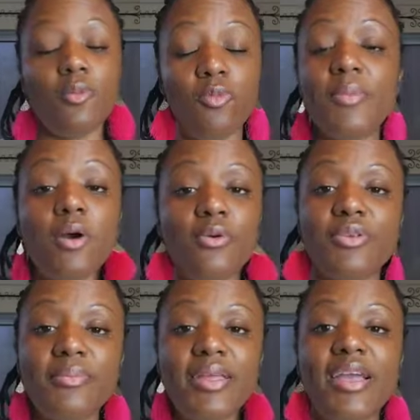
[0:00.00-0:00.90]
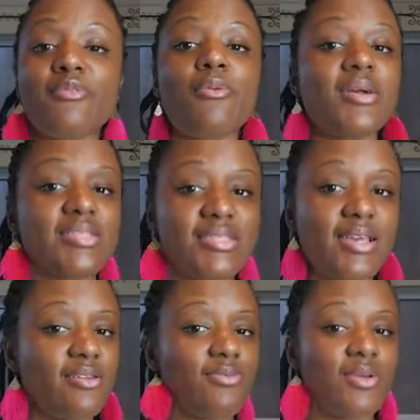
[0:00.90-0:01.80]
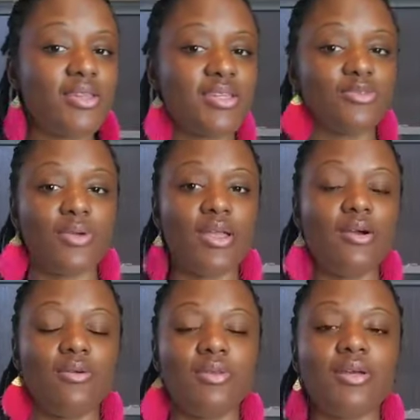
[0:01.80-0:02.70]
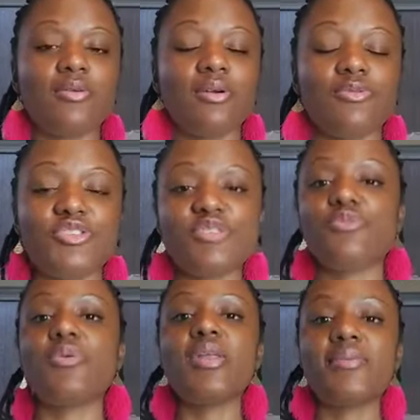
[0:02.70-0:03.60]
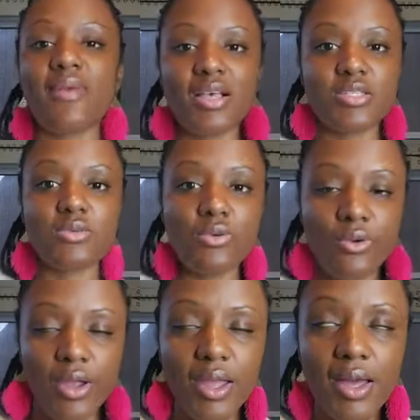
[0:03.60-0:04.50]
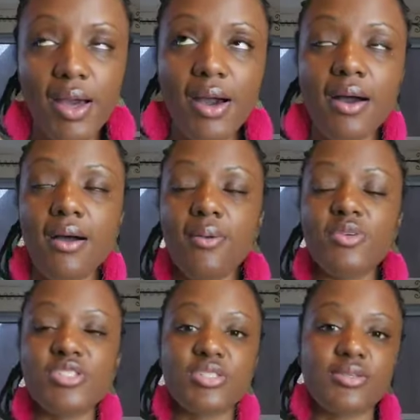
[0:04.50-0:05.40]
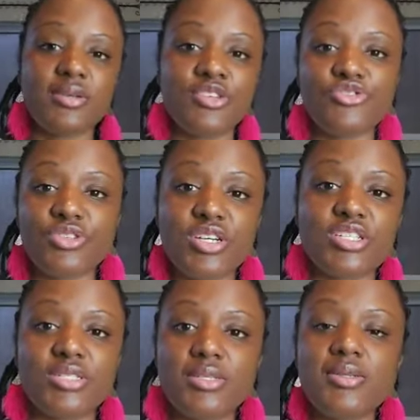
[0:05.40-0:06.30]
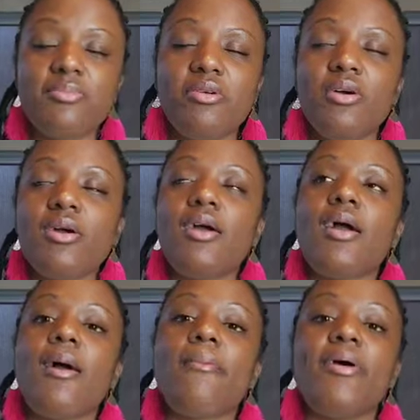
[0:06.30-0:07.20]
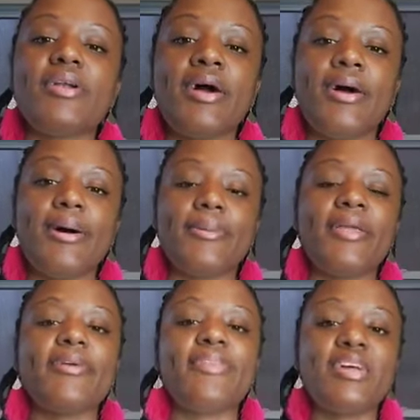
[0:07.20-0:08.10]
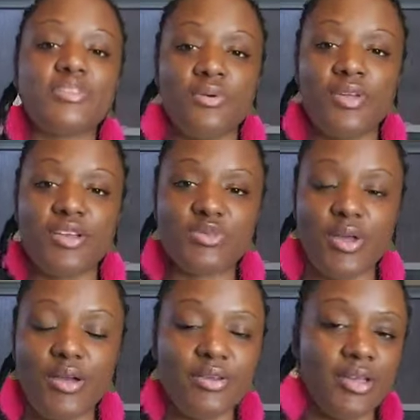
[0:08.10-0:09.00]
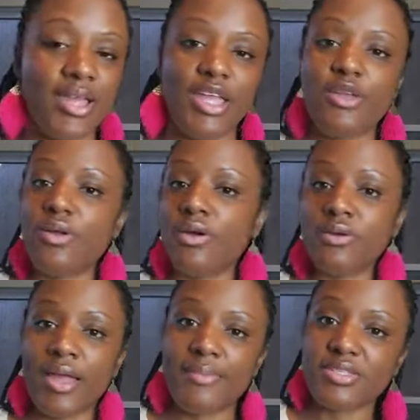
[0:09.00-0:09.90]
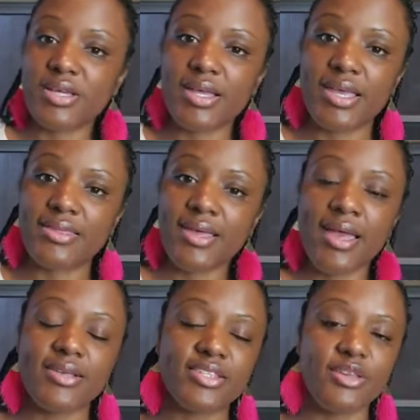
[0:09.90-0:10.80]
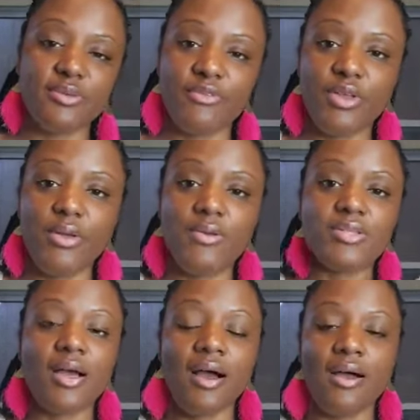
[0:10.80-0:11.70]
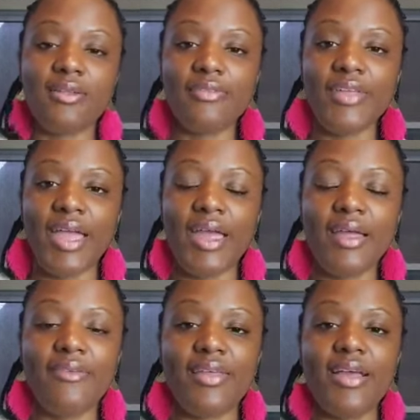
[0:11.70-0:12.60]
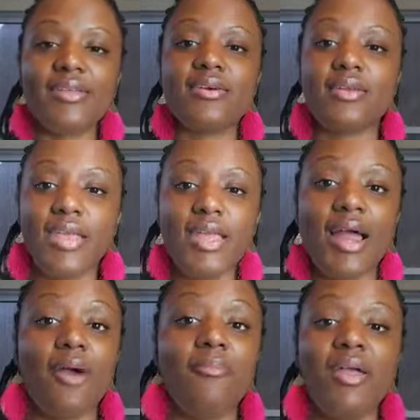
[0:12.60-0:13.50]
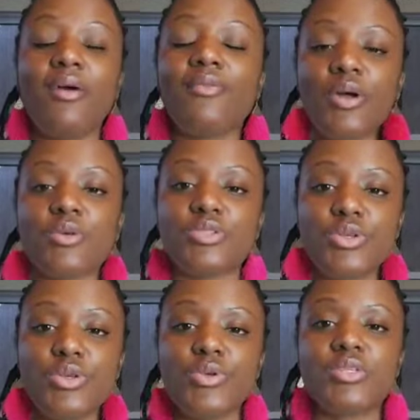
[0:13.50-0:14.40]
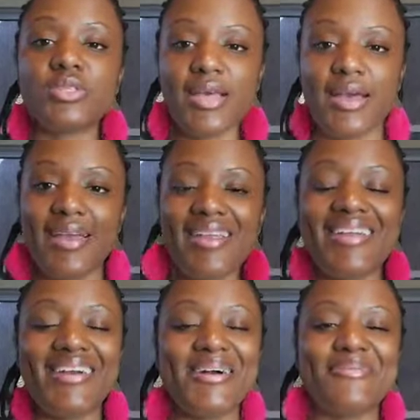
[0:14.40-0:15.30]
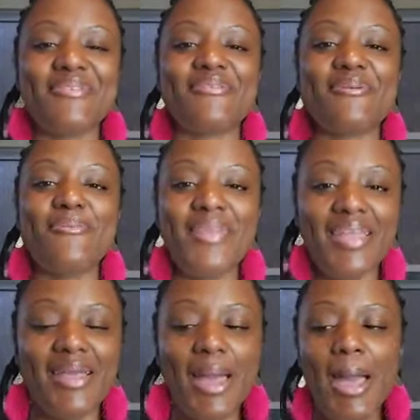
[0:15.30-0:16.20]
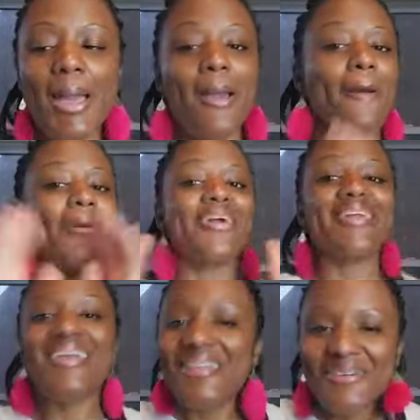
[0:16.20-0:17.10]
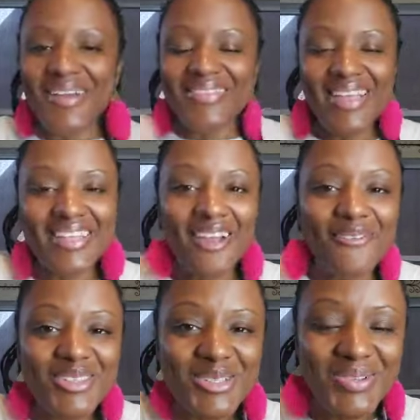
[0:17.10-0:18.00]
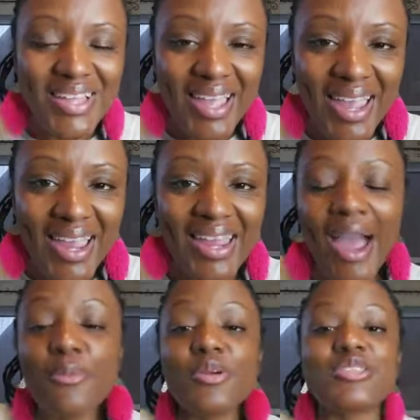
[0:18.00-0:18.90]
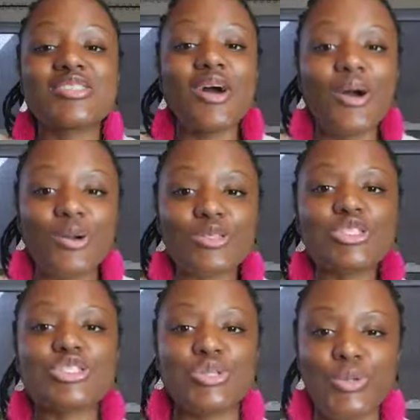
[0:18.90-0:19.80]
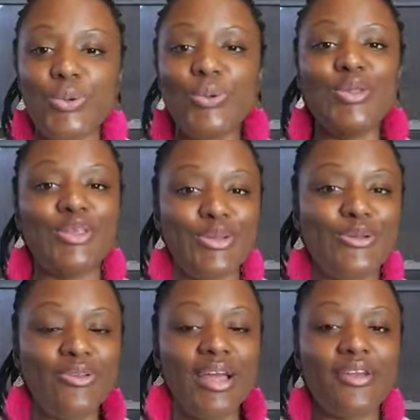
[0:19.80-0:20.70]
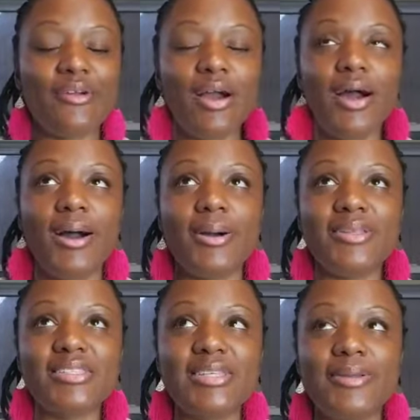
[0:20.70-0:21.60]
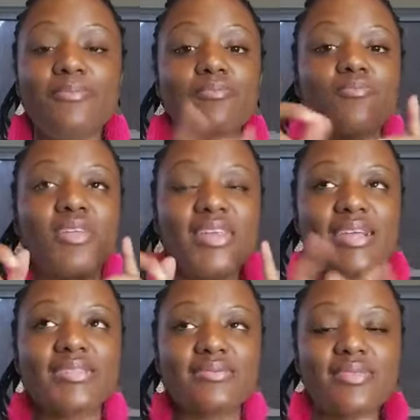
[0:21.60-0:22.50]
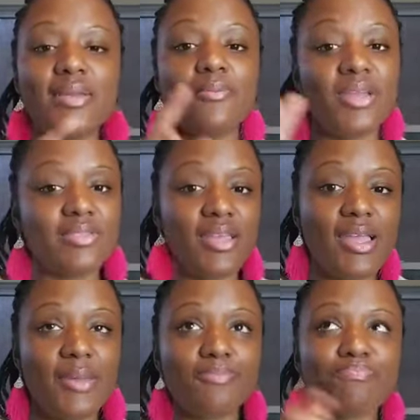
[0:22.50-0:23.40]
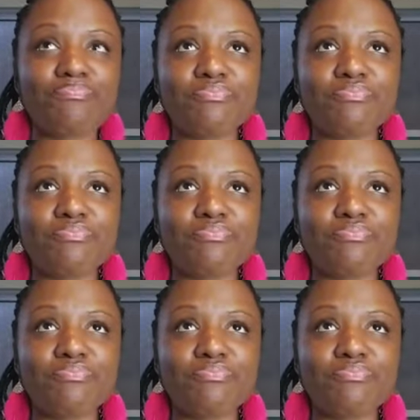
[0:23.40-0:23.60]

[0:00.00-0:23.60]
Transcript: women older than me have resonated with it as well of uh, just reading my story uh, which is the introduction to the book but um, yeah that's on there as well and again you can go to amazon get that see the reviews all of that and that again i'll mail those to you signed copy from me but anyway thank y'all for tuning in i will talk to you later uh, let's see the next big thing